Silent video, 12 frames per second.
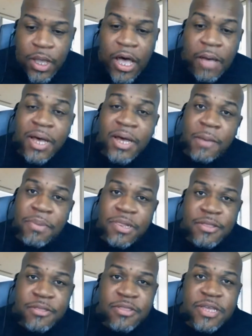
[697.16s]
A
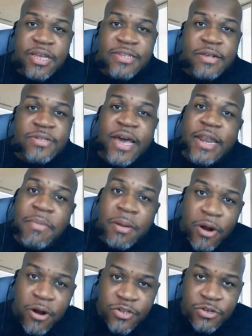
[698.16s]
couple other things outside of my
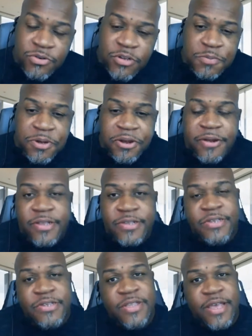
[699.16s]
personal
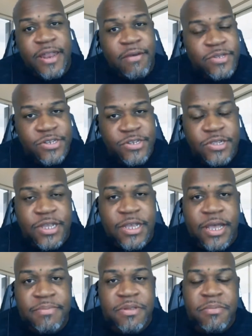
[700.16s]
experience is that I was just
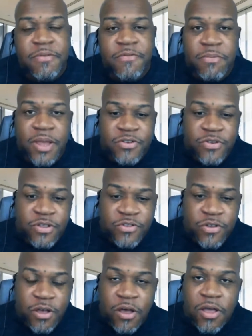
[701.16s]
looking up some information and
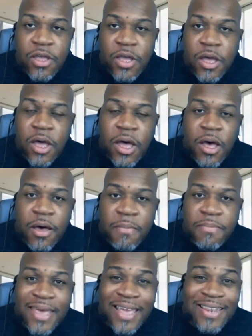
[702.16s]
saw
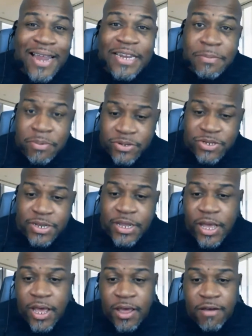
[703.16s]
that 90%
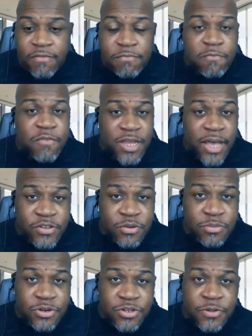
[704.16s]
of
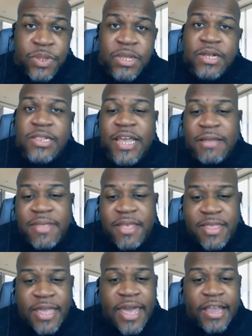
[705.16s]
customers claim
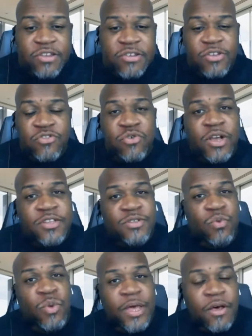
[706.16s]
that they actually
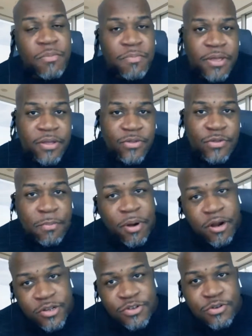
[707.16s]
trust well-built
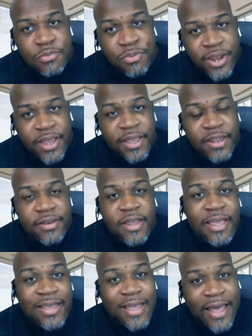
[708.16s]
personal brand
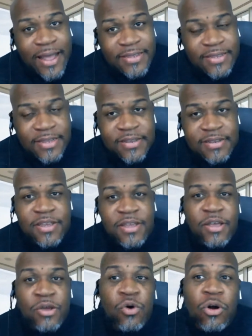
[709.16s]
content
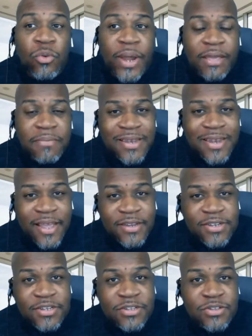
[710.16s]
or
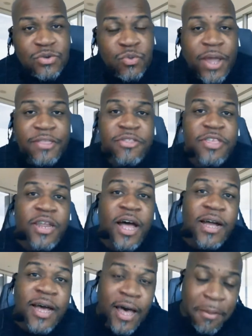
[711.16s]
recommendations rather than
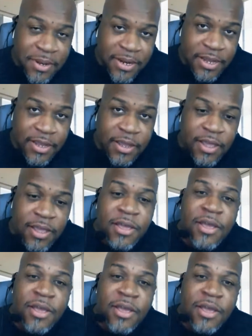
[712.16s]
a company